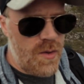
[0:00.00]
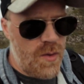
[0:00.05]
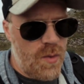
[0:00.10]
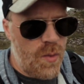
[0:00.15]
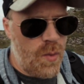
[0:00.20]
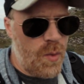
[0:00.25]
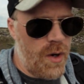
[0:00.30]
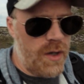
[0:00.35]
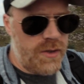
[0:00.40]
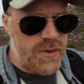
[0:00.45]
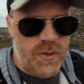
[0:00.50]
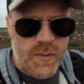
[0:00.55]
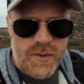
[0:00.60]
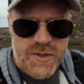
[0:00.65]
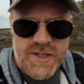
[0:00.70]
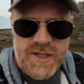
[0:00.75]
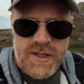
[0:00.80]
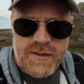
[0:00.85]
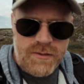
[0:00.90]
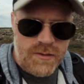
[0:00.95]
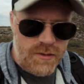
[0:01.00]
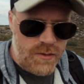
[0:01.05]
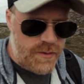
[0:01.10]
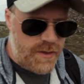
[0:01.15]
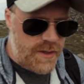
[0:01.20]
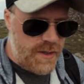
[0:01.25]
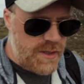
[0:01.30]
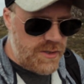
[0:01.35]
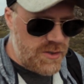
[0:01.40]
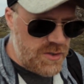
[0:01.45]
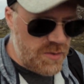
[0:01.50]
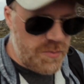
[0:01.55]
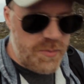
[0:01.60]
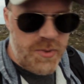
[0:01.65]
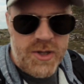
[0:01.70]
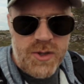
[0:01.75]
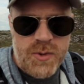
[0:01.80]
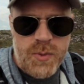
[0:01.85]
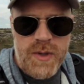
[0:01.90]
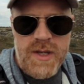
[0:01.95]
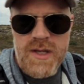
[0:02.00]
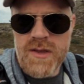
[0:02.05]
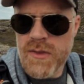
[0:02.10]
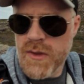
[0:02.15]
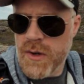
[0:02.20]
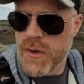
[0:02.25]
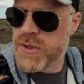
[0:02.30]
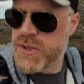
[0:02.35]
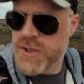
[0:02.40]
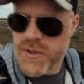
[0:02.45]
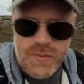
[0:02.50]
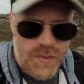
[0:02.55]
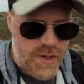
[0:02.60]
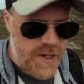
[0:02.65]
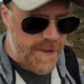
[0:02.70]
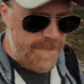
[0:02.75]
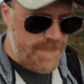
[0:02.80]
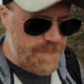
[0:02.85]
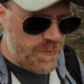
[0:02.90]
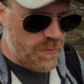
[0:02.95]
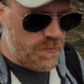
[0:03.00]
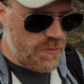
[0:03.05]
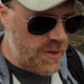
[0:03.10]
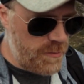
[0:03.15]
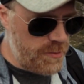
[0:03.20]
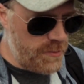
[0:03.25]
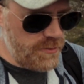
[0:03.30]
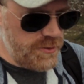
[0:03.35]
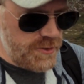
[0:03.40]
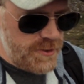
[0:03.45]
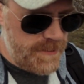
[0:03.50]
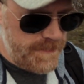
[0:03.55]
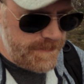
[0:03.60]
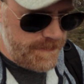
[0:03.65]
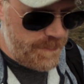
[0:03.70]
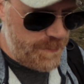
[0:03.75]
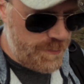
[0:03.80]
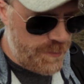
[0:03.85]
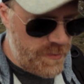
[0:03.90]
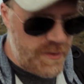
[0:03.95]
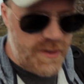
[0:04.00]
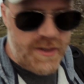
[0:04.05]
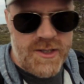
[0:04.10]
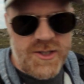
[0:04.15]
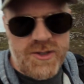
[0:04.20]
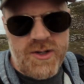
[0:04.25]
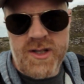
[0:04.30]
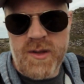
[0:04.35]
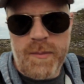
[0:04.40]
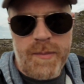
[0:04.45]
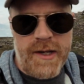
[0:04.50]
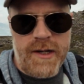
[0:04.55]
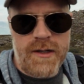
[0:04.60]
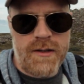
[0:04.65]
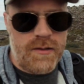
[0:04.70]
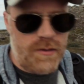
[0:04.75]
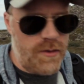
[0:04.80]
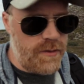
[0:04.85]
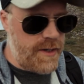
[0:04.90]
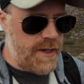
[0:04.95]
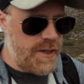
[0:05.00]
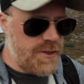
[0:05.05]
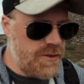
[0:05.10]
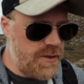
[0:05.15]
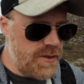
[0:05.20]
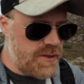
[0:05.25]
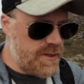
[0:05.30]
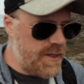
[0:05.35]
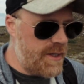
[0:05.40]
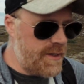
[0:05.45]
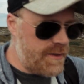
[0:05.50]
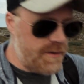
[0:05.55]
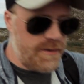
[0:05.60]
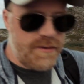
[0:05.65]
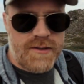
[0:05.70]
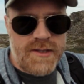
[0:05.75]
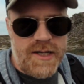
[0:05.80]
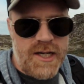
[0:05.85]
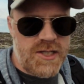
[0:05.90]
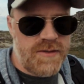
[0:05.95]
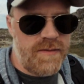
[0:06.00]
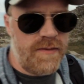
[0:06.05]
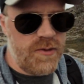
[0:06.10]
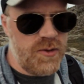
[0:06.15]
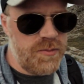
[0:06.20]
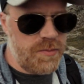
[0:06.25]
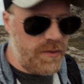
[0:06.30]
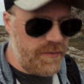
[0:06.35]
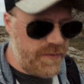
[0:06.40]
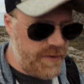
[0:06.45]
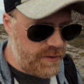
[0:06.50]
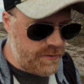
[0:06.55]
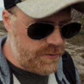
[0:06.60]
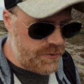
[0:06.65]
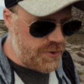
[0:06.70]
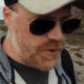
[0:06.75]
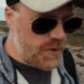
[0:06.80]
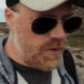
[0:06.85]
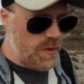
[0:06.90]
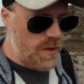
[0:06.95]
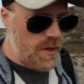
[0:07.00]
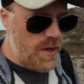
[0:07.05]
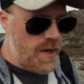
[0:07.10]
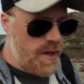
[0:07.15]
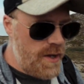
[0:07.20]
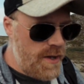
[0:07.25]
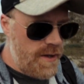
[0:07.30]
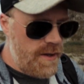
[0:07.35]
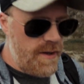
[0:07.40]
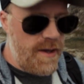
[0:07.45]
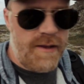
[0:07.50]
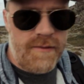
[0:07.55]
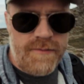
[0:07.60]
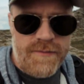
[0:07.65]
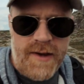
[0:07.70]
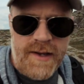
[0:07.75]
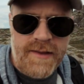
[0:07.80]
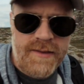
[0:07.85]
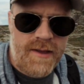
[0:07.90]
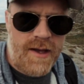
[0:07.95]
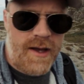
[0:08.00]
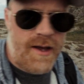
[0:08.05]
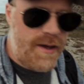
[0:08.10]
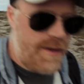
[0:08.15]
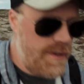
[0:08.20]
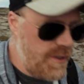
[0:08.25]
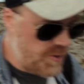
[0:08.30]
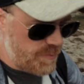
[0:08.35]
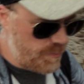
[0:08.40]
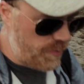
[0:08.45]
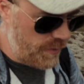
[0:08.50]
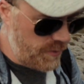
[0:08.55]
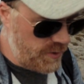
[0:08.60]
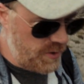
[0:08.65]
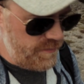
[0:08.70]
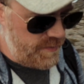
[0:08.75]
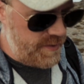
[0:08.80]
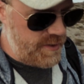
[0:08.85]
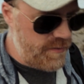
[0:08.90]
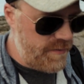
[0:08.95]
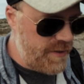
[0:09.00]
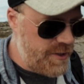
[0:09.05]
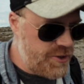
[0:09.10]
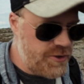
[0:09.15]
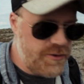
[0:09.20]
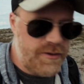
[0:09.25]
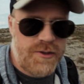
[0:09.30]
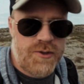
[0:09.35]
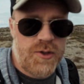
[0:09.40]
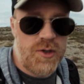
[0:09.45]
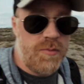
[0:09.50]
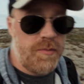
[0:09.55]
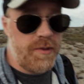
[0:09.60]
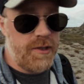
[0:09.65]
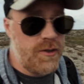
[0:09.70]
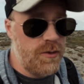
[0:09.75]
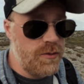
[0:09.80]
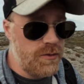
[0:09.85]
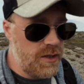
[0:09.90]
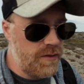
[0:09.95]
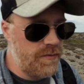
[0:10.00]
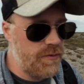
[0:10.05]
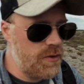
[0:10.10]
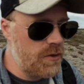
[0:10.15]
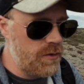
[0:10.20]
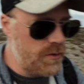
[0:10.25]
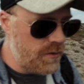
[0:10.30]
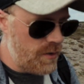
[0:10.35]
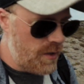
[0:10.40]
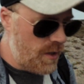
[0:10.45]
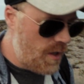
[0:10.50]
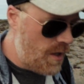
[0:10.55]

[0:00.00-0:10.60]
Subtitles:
Walk to a center location between those three bubbles. It's not a big location, it's like the size of a football field or so. And find the highest point of elevation. That shouldn't be too difficult.